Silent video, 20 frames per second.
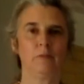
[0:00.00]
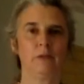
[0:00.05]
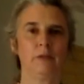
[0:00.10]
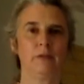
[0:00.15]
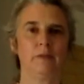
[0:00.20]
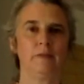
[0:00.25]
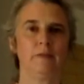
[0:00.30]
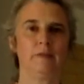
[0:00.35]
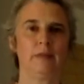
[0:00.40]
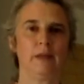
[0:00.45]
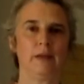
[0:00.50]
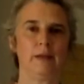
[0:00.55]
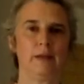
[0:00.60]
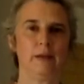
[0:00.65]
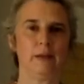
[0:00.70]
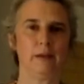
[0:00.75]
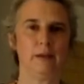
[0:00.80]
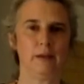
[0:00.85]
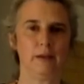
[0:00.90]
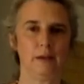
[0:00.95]
Begin
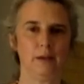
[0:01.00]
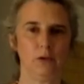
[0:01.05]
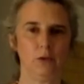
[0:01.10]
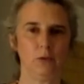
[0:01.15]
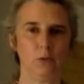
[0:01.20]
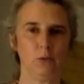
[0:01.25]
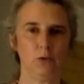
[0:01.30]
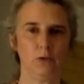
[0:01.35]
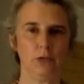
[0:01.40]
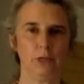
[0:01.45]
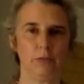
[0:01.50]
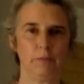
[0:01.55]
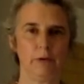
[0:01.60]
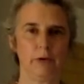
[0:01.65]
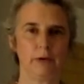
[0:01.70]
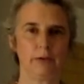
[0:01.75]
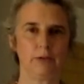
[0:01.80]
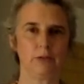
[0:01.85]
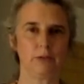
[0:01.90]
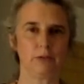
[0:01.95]
standing in Wuchi
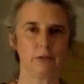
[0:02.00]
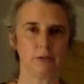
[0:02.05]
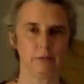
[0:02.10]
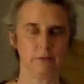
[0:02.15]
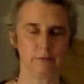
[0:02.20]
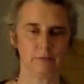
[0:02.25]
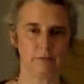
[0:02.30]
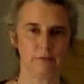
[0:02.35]
posture,